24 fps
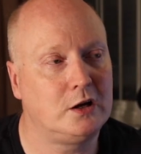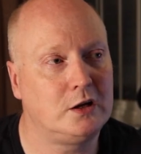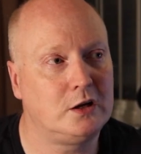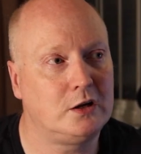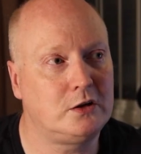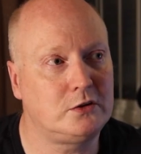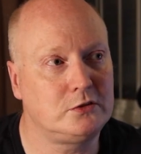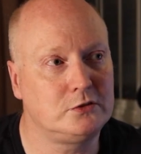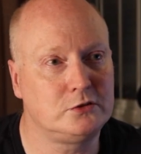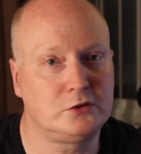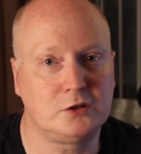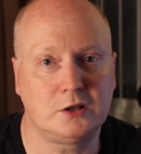
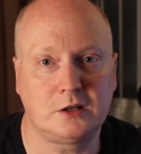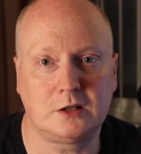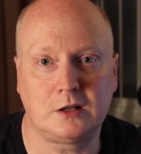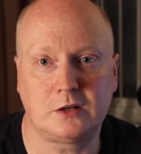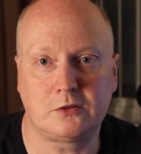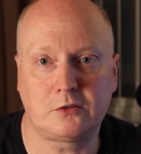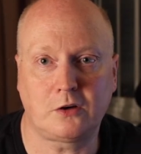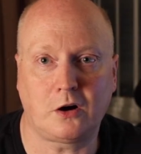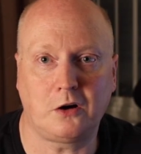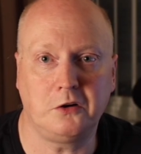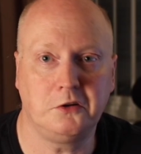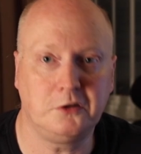until
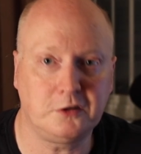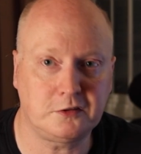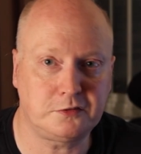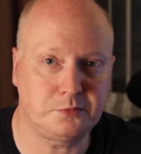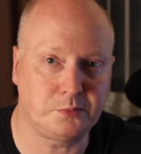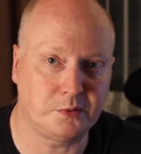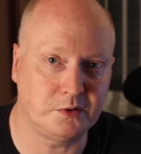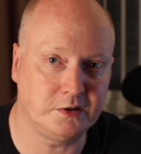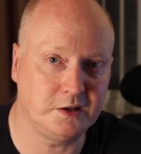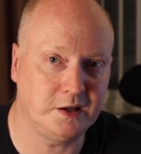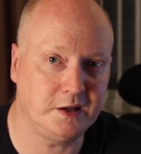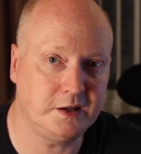I've got enough
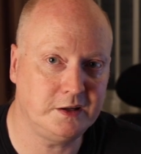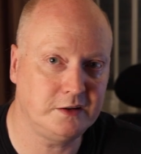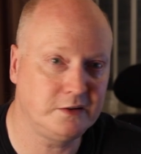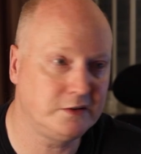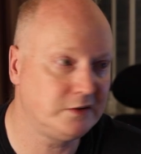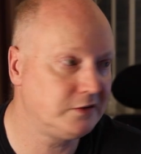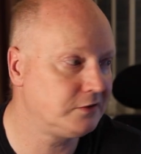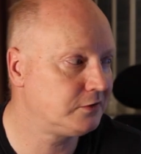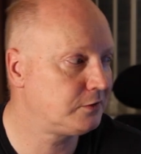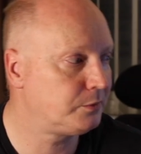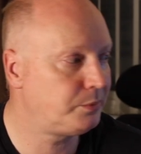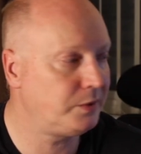money
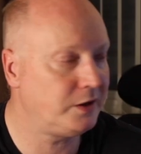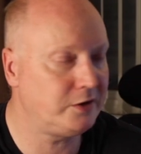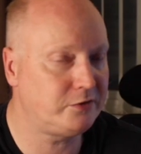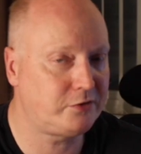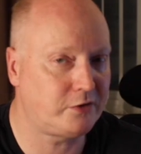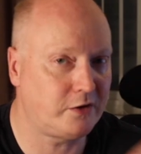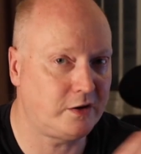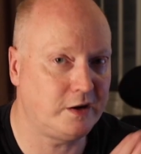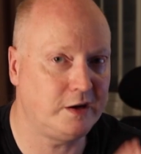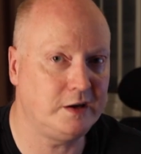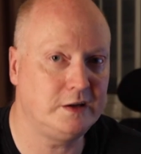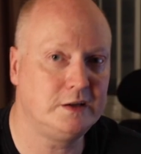to pay
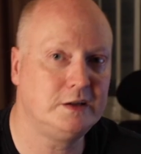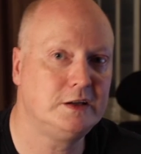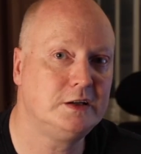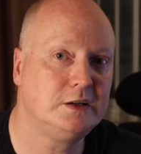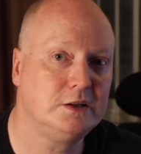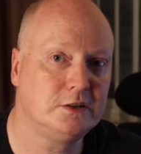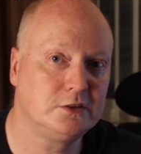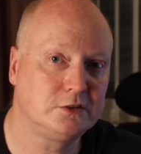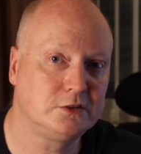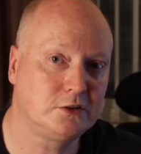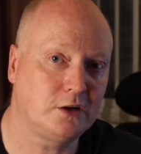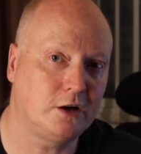for it.
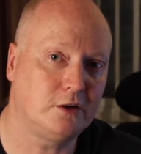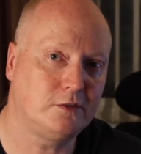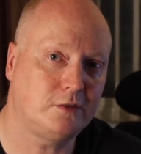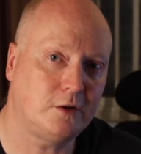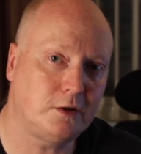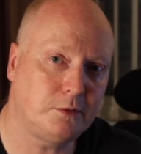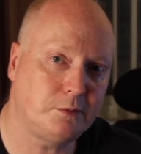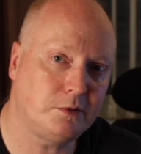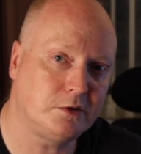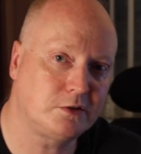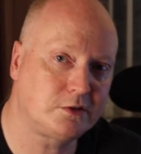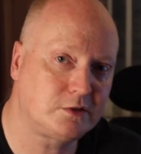So I've
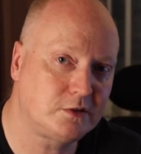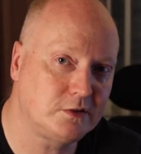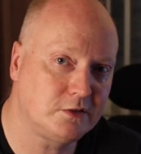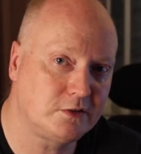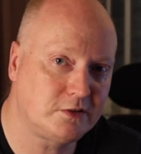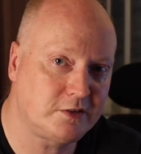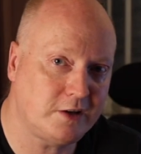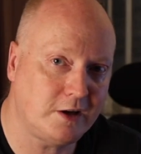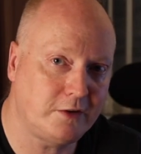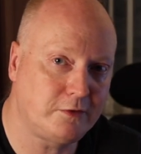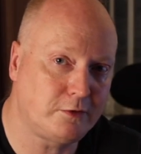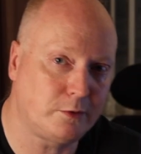almost
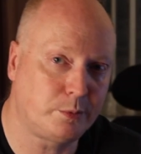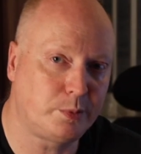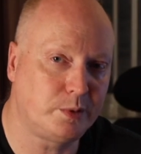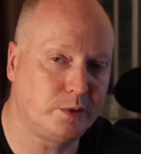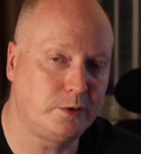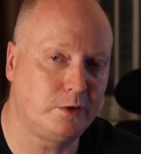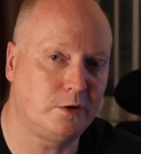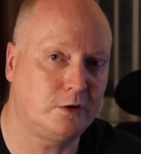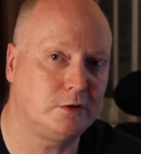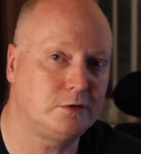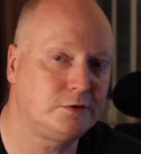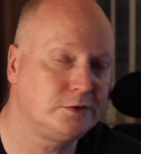saved up
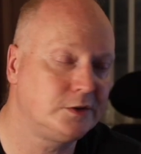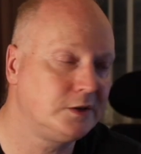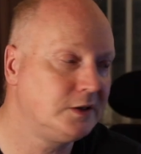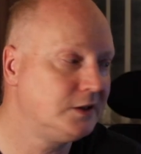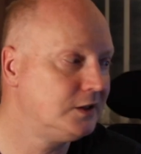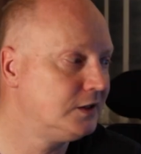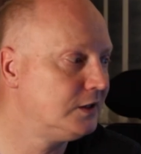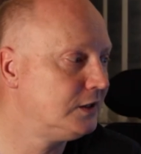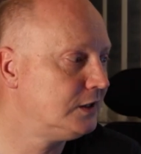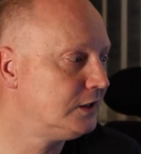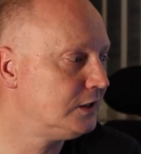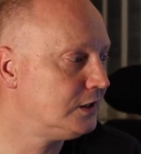enough,
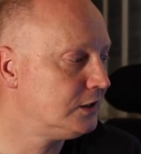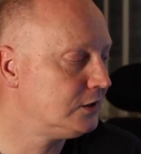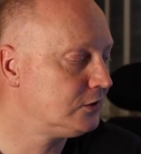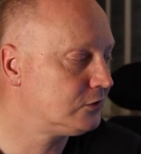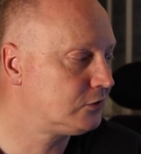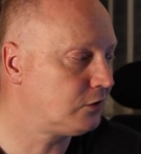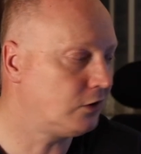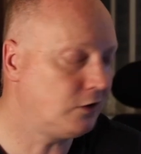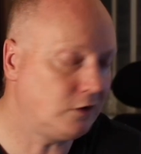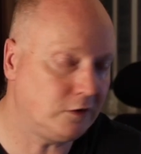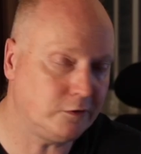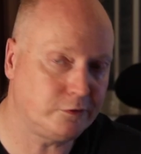
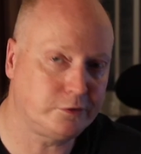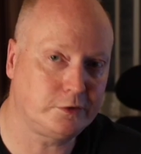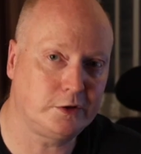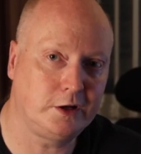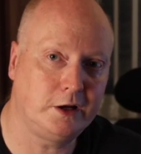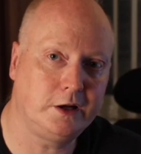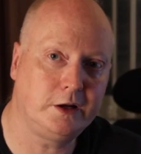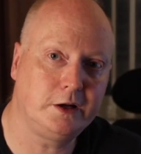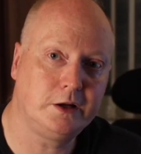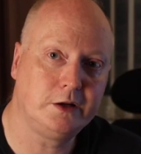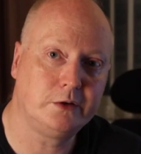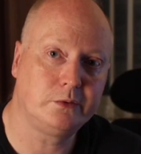so
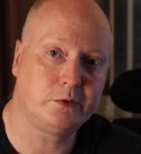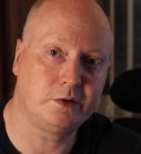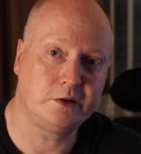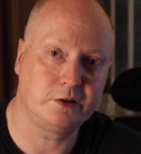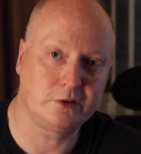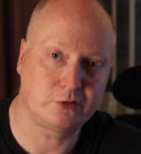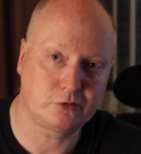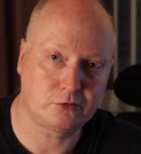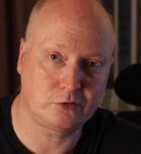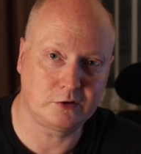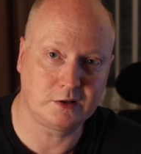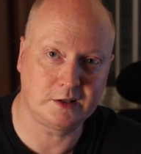hopefully when
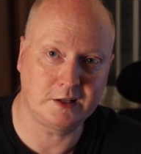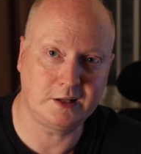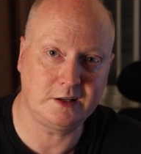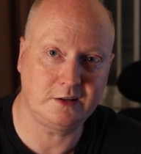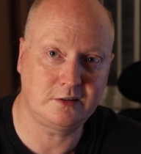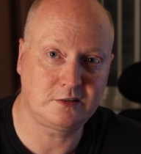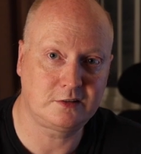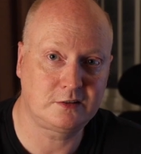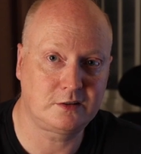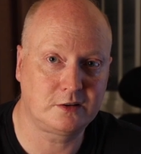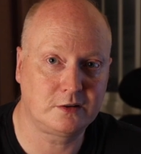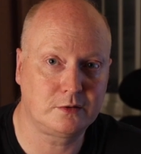it's
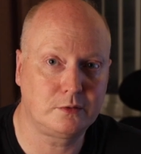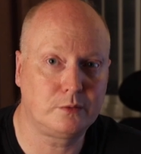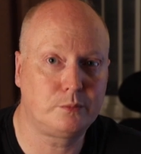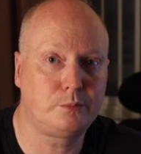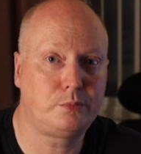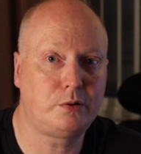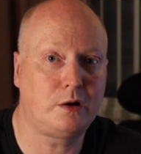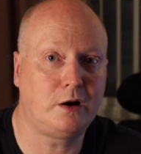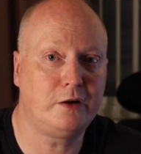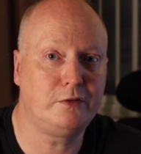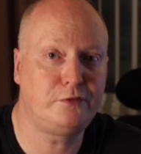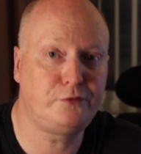released
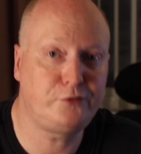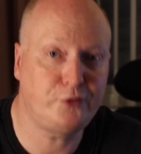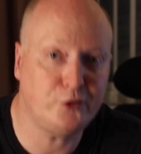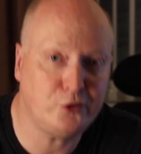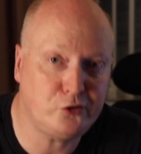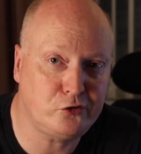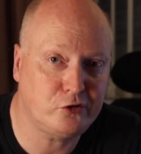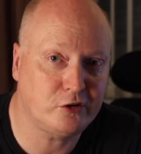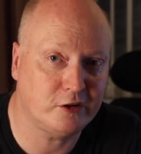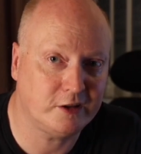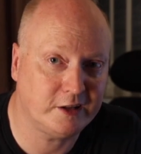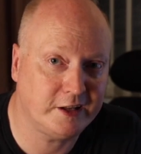
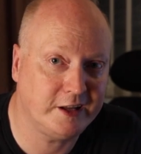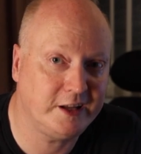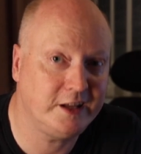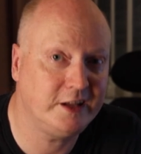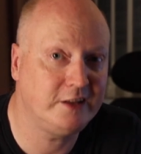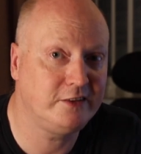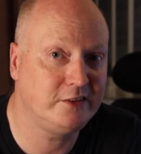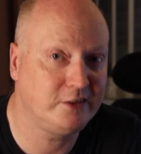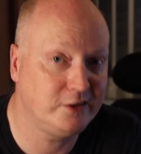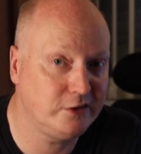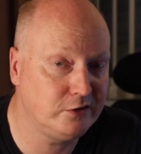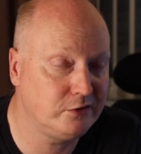officially
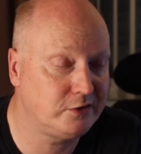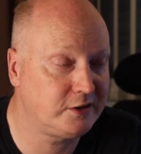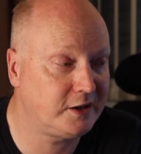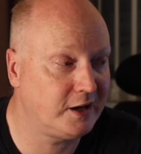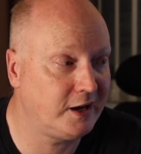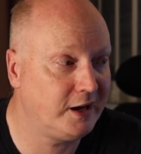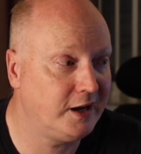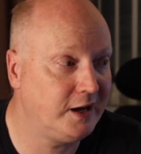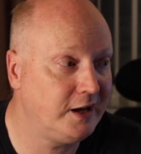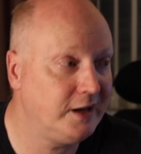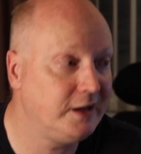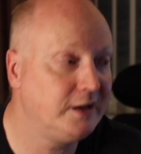in the
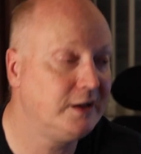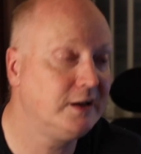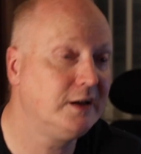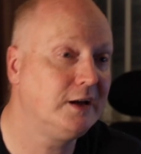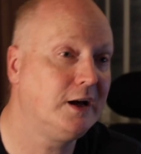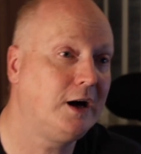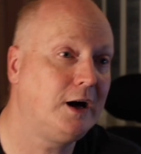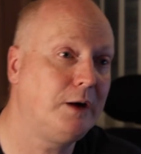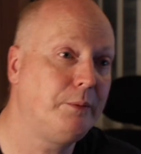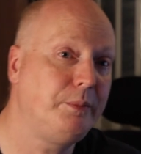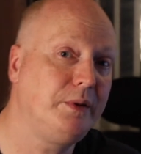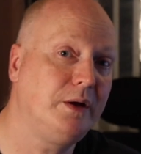UK,
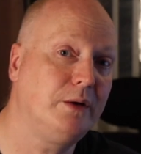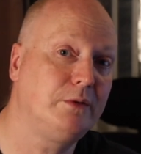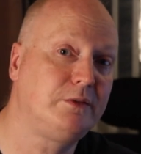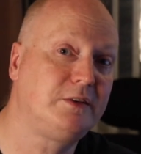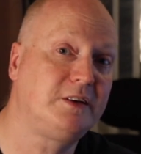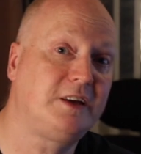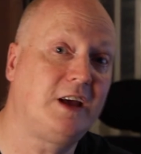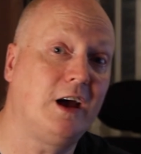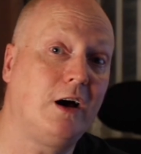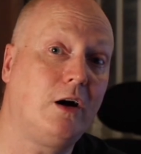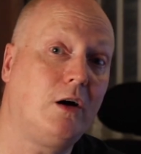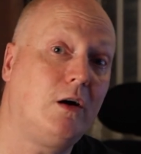I'll be able to
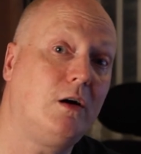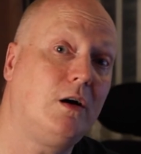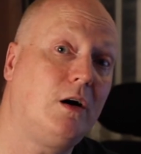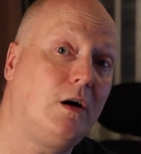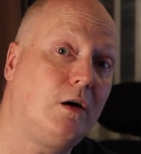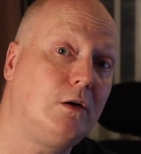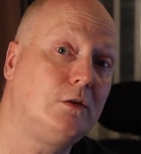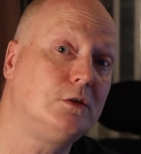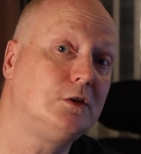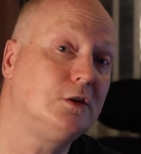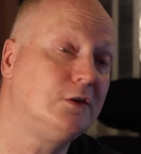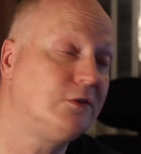get a
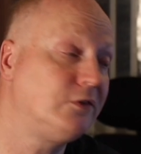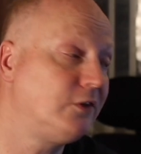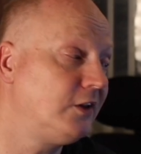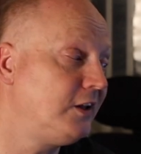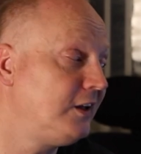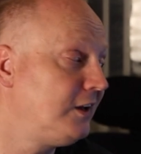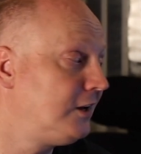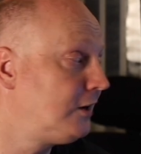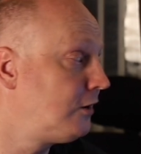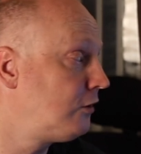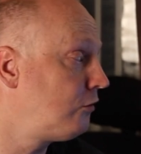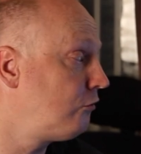hold of
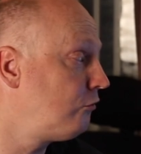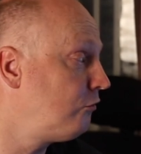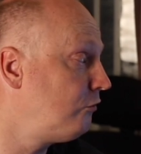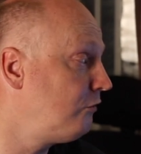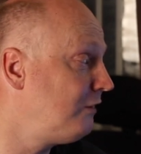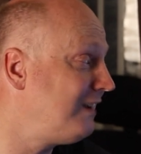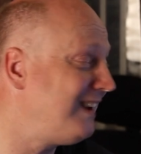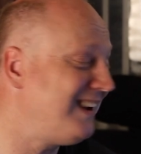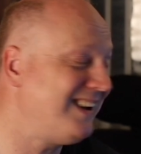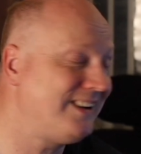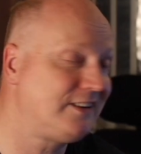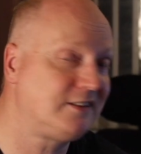the
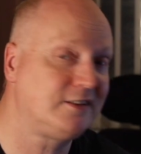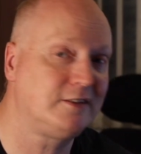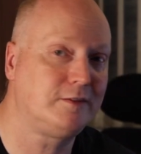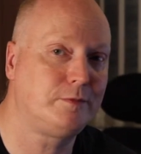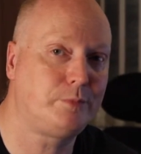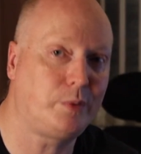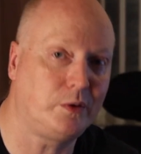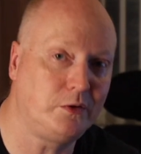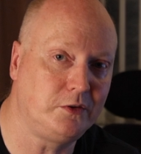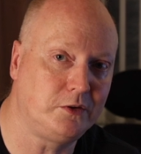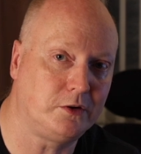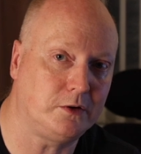Creative
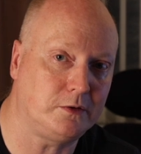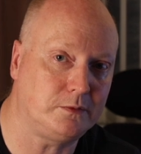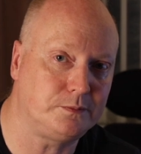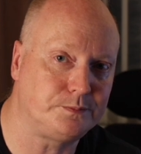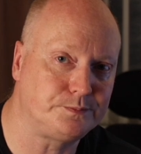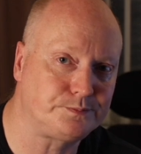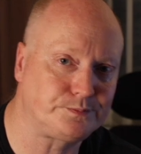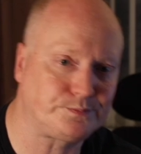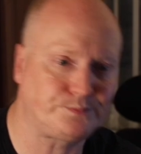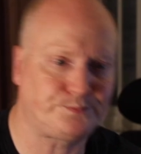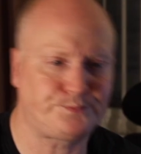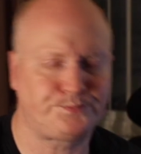Bundle.
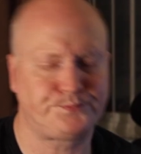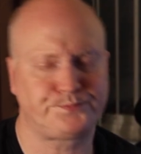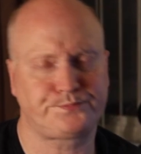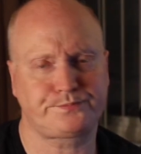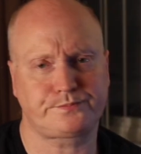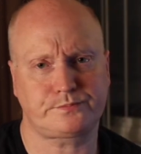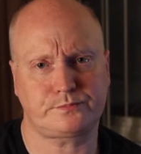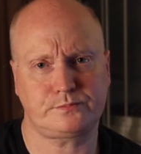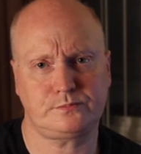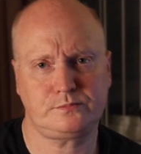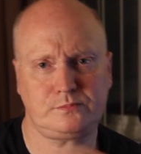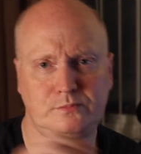
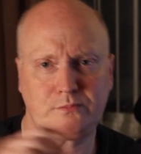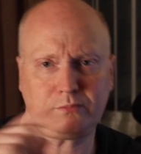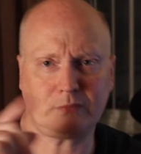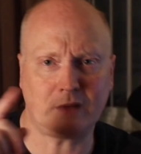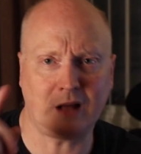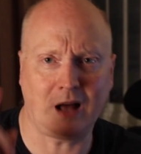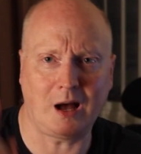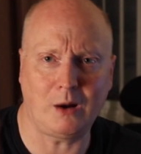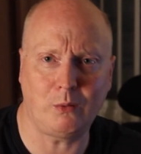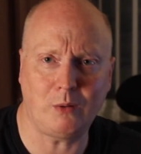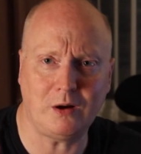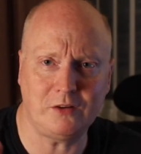
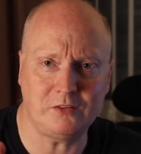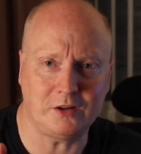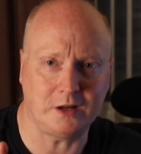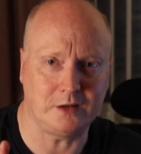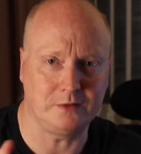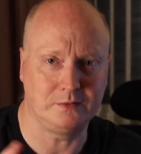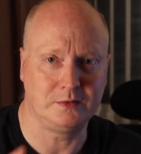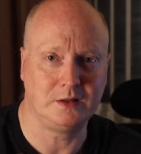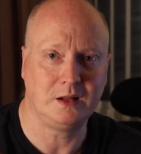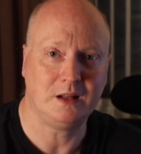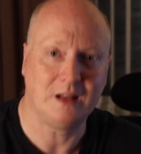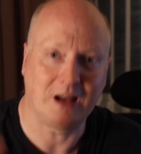However,
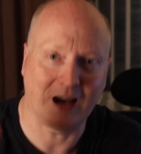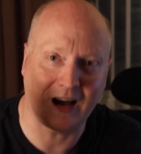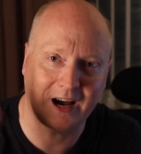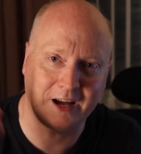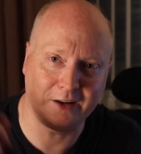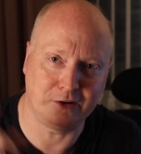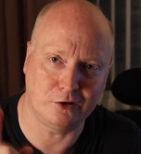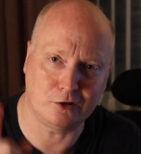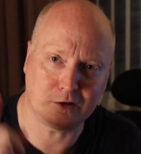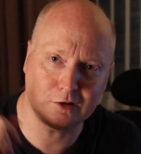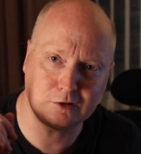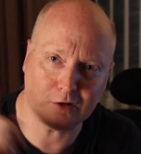I
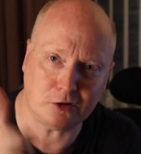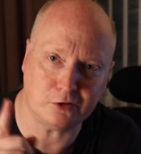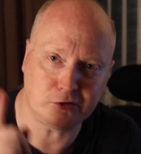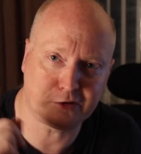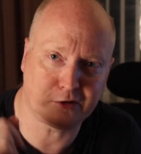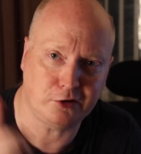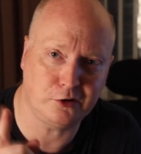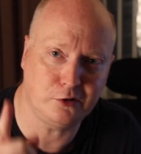know lots of